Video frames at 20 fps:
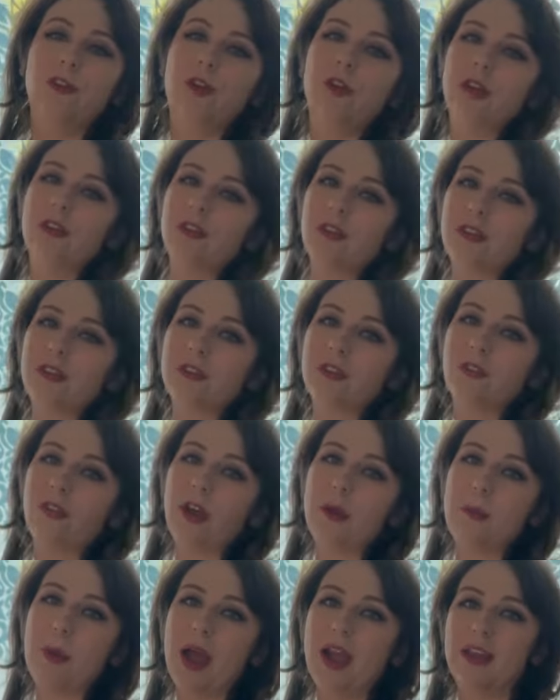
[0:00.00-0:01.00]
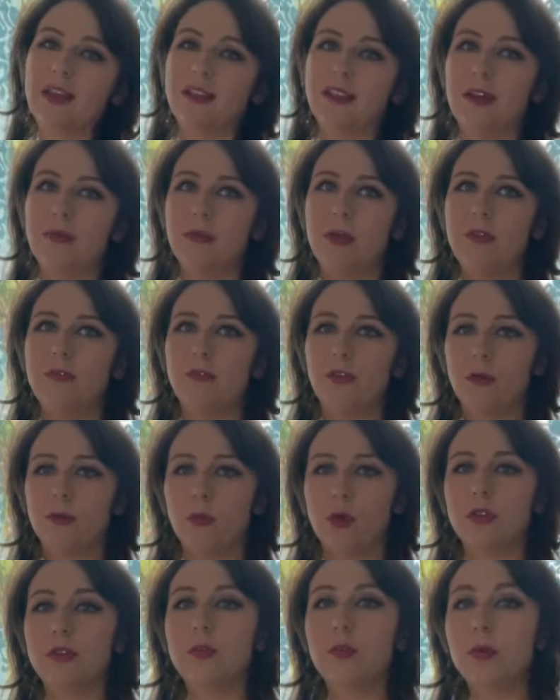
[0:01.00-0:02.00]
can justify buying them for
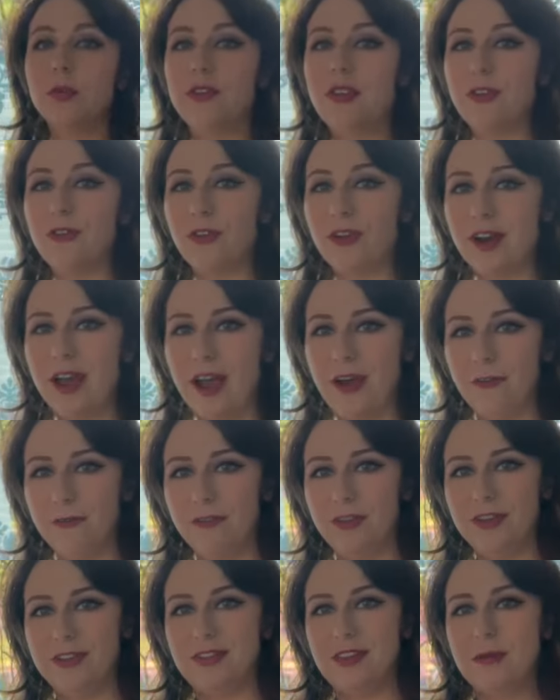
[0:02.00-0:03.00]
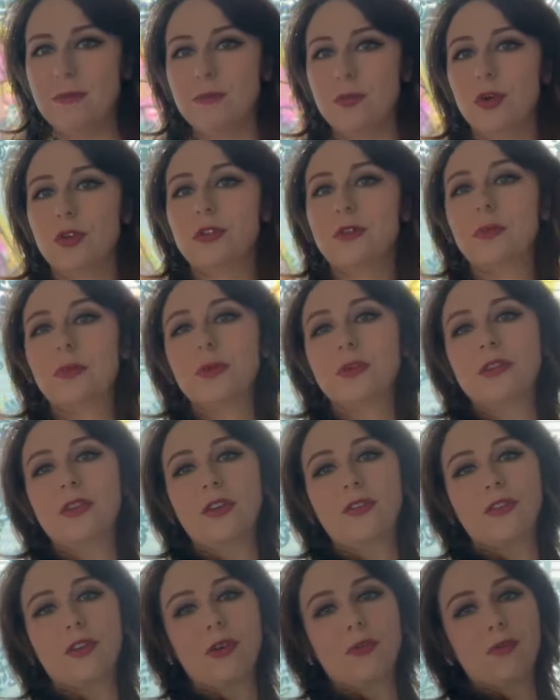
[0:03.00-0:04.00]
multiple different outfits and multiple
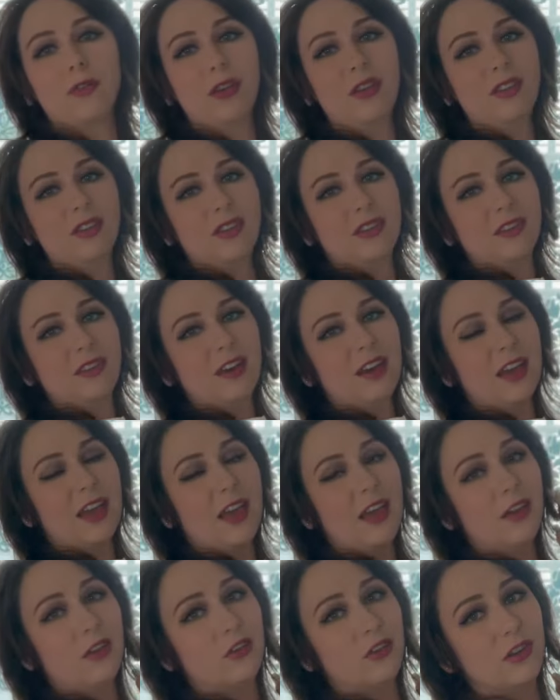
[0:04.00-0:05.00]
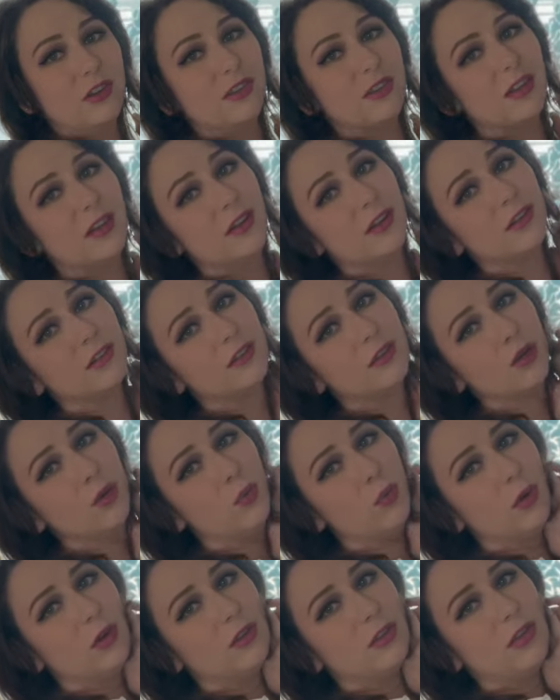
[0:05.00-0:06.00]
different reasons and occasions, it is so
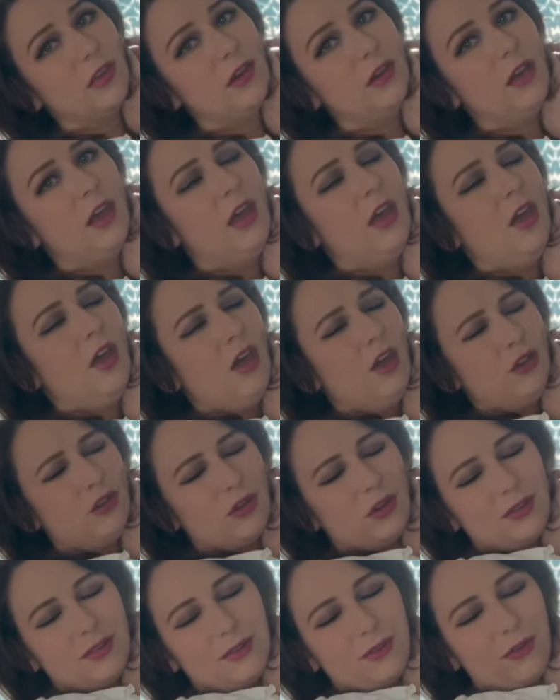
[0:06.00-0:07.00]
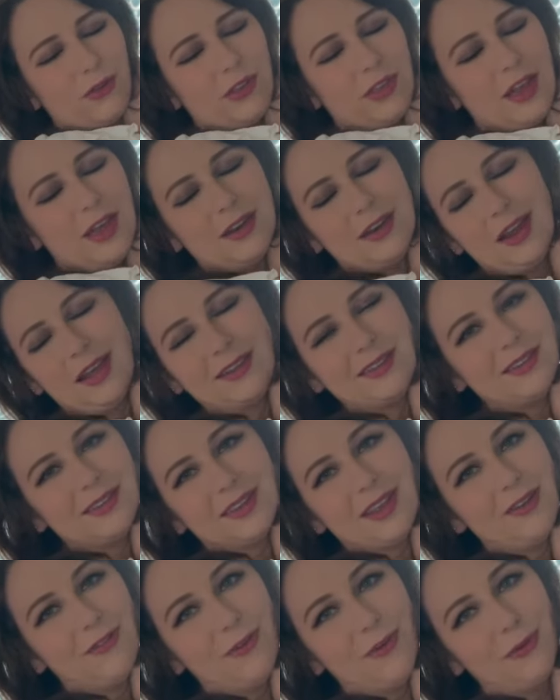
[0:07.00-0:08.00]
worth it just for that next
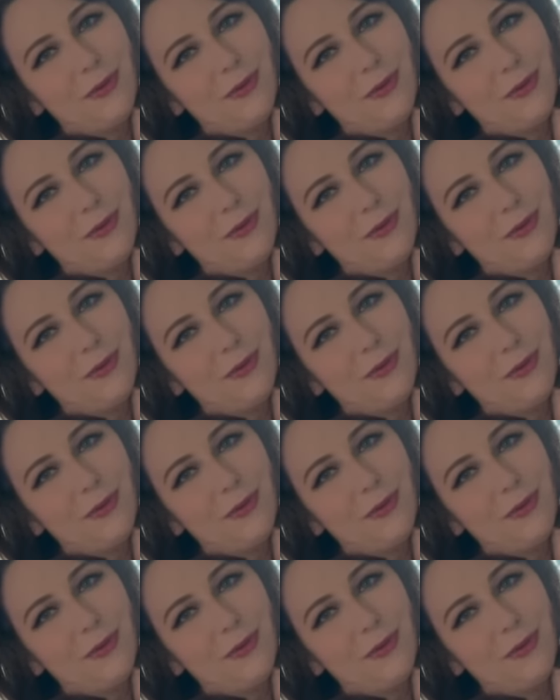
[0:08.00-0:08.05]
level